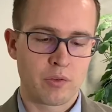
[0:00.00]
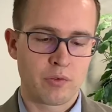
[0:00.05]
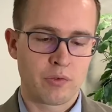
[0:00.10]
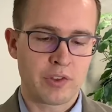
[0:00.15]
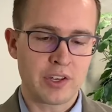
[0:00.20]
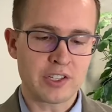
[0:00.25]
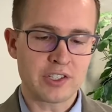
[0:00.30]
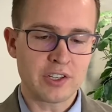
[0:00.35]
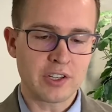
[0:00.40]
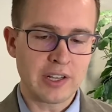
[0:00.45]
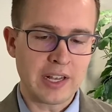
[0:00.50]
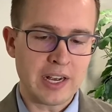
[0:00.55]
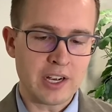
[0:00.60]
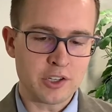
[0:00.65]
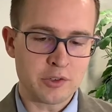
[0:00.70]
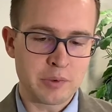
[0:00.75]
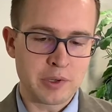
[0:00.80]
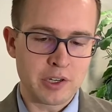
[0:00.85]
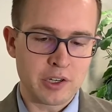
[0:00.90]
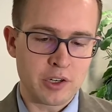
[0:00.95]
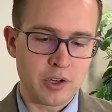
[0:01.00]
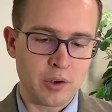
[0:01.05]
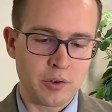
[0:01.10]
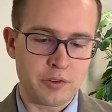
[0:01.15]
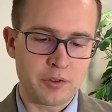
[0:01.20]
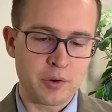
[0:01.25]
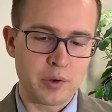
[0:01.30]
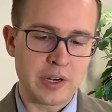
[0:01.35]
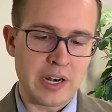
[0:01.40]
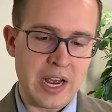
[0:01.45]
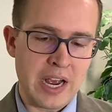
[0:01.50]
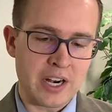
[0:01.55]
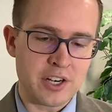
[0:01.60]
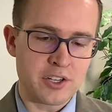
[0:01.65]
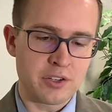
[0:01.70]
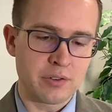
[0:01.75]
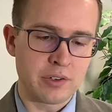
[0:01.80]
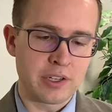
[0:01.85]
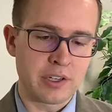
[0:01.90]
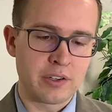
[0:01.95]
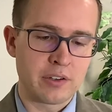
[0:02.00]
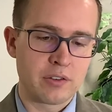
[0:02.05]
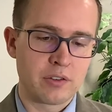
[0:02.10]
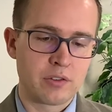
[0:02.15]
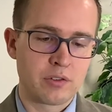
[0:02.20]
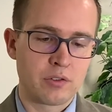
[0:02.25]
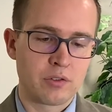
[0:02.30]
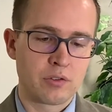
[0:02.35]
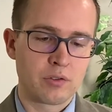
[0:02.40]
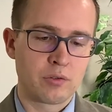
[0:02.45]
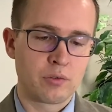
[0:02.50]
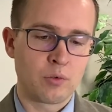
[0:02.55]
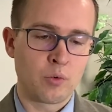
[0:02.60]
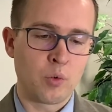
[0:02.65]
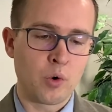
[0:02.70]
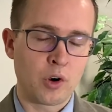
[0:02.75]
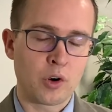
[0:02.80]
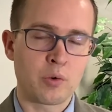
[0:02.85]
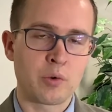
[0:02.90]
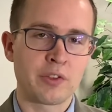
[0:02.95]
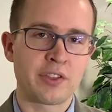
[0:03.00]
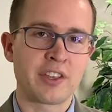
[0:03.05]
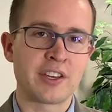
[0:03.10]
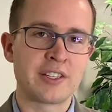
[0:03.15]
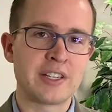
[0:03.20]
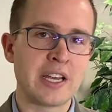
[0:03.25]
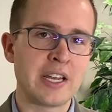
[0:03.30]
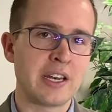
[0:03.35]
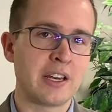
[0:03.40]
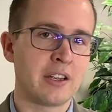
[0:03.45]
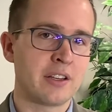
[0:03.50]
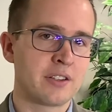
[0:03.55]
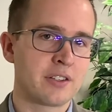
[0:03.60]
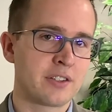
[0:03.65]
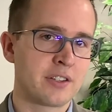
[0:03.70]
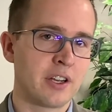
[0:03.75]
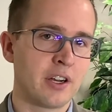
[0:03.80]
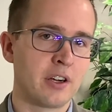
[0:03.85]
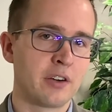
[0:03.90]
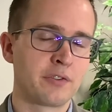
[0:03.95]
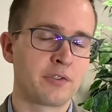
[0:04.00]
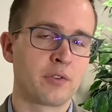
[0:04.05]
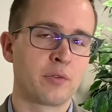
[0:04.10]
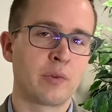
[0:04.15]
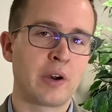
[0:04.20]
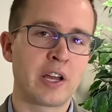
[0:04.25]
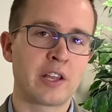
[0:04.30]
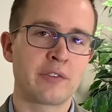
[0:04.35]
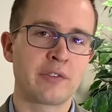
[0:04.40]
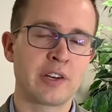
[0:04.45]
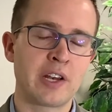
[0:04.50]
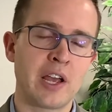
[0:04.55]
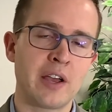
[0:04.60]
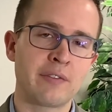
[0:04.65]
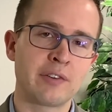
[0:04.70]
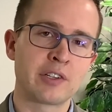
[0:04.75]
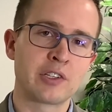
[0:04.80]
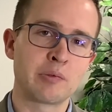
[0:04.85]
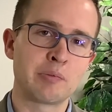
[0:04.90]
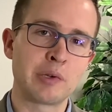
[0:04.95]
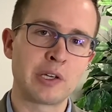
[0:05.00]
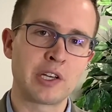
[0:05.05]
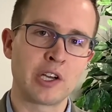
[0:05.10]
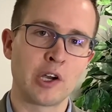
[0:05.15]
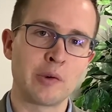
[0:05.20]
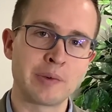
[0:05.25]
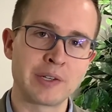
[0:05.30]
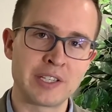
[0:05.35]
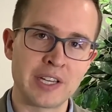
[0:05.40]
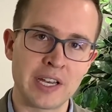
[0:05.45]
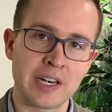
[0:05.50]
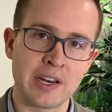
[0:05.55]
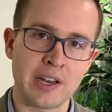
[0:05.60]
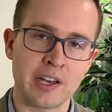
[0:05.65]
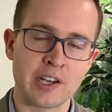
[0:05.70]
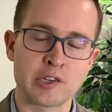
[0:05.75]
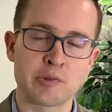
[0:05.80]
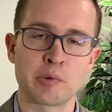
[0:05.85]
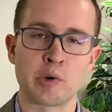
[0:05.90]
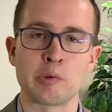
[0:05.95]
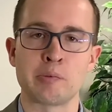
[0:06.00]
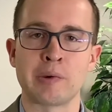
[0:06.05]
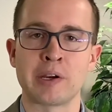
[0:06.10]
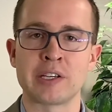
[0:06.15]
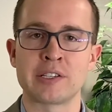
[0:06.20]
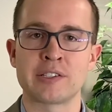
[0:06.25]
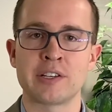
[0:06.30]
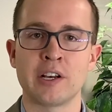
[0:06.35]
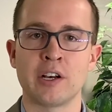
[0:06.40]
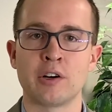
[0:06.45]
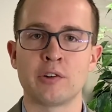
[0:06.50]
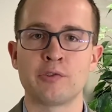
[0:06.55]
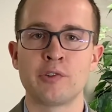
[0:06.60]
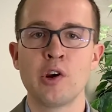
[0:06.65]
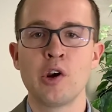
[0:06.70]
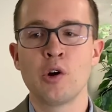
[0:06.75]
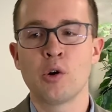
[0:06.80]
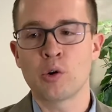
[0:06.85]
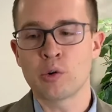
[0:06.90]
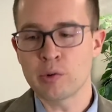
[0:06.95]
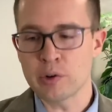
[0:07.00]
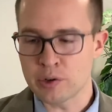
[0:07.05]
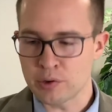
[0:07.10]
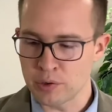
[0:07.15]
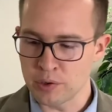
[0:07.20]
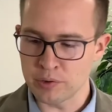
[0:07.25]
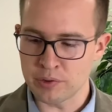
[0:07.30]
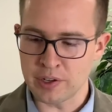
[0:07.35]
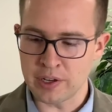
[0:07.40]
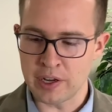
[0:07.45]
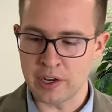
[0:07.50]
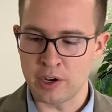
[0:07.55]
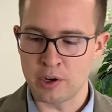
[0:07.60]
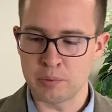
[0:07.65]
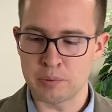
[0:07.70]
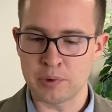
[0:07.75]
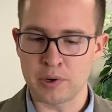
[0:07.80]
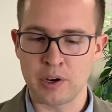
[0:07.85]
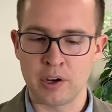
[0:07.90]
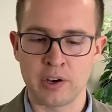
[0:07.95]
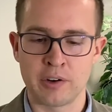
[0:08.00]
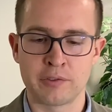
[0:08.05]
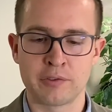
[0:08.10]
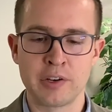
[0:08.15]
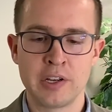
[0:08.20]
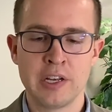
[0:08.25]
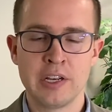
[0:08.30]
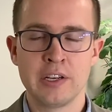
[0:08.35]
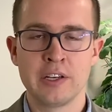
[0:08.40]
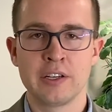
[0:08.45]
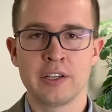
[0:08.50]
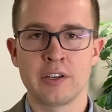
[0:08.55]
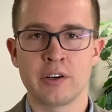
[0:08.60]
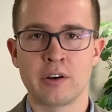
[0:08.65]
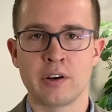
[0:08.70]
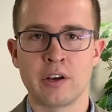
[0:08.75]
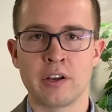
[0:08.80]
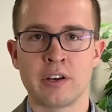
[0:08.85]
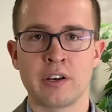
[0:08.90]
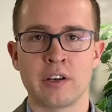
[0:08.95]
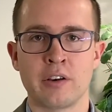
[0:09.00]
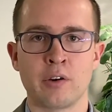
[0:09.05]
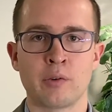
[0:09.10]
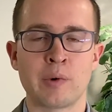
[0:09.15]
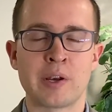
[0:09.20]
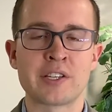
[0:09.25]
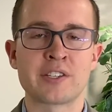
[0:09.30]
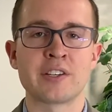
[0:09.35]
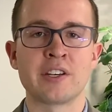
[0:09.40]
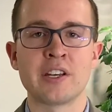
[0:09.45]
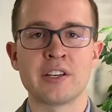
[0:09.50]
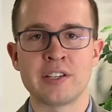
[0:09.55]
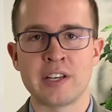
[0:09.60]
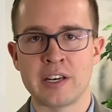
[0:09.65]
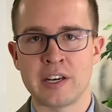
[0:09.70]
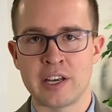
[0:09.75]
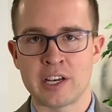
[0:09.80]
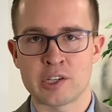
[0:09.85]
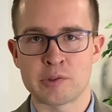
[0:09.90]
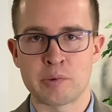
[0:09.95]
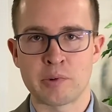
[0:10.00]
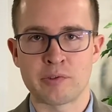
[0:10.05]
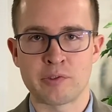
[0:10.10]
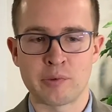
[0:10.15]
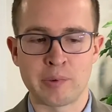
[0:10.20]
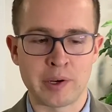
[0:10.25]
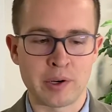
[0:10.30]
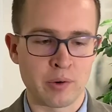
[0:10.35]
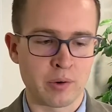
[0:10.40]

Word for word: This allows me to go through and actually work with the data itself rather than having to become a data expert myself or recruit the help of, you know, a resident data expert for my